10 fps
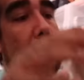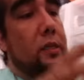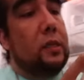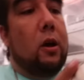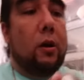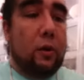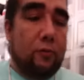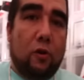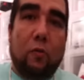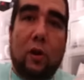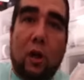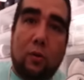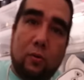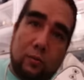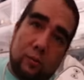This is called a Chrome
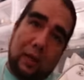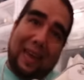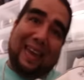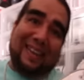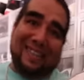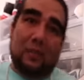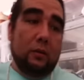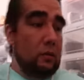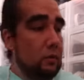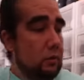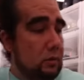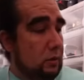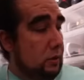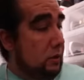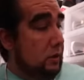Low eight.
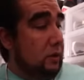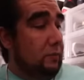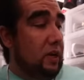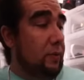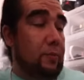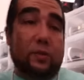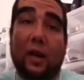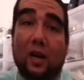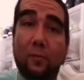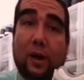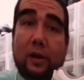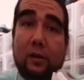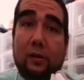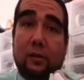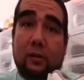Many people talk about it.
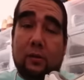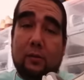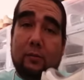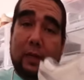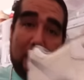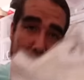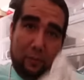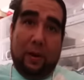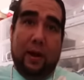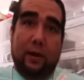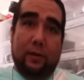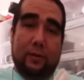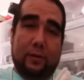They hear about it.